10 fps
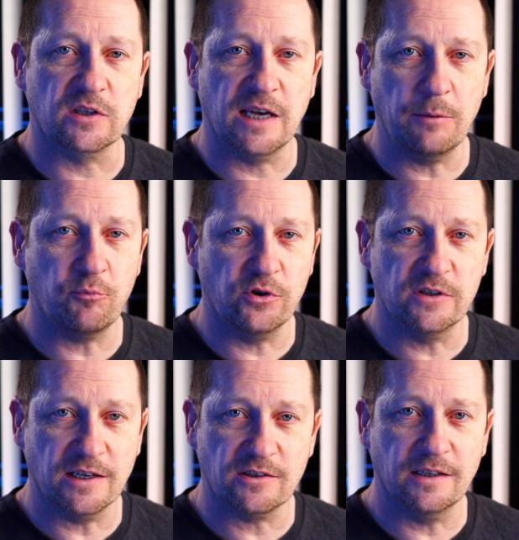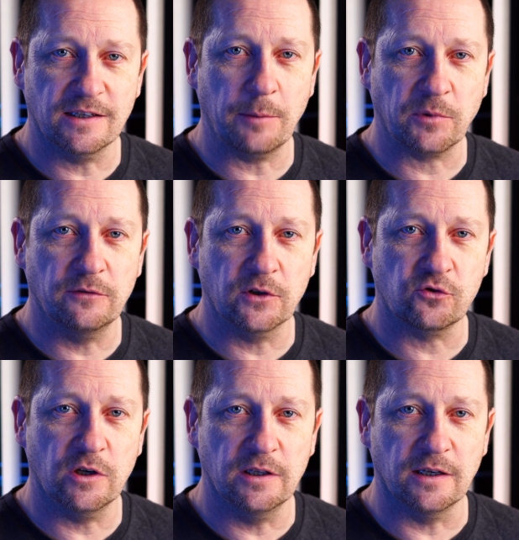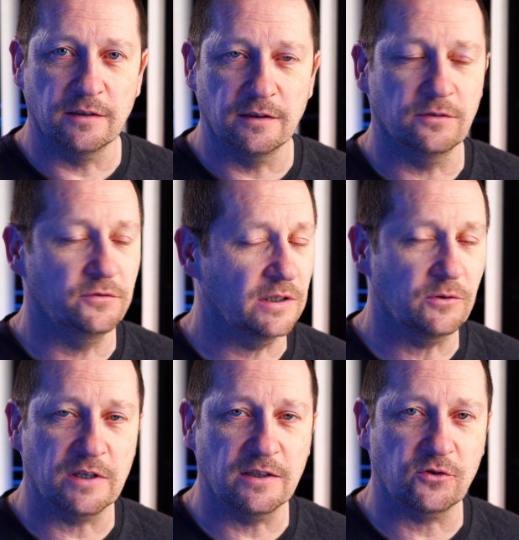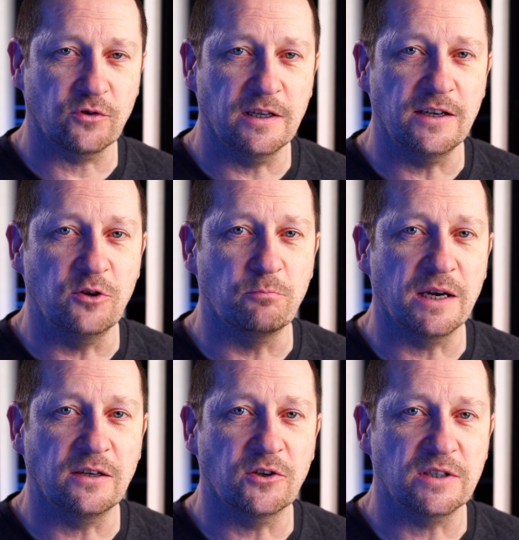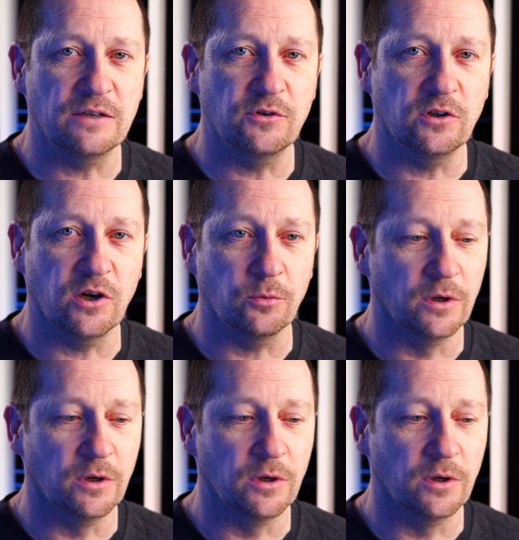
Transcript: Canberra is actually the capital of Australia. If you're outside Australia, you might not even know.